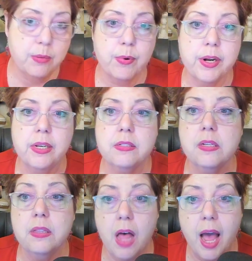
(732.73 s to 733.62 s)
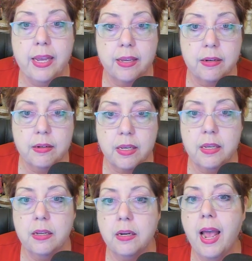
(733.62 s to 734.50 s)
brings the lion
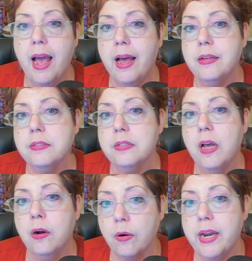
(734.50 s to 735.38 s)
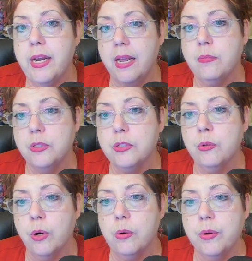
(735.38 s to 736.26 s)
in as a great animal to
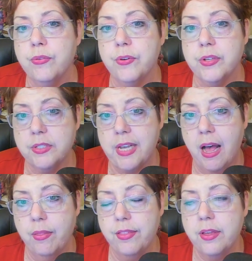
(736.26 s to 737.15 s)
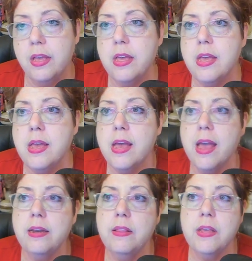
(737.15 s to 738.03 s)
work with for the South.
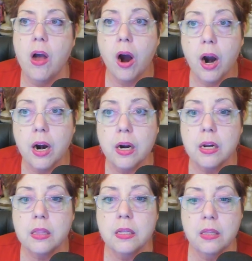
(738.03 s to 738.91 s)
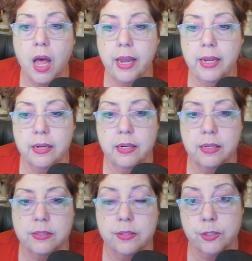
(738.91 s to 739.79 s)
And in the Ark, the lion
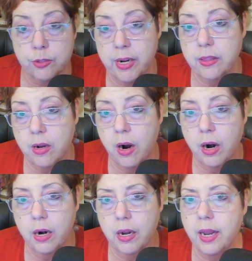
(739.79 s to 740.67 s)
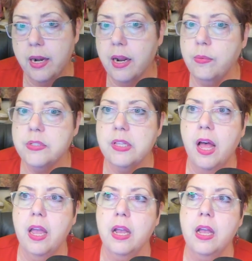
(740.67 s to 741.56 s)
is the strength card. And I was
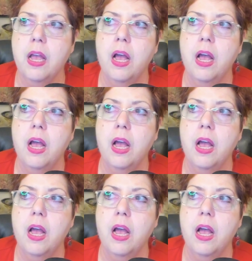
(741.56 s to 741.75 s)
like,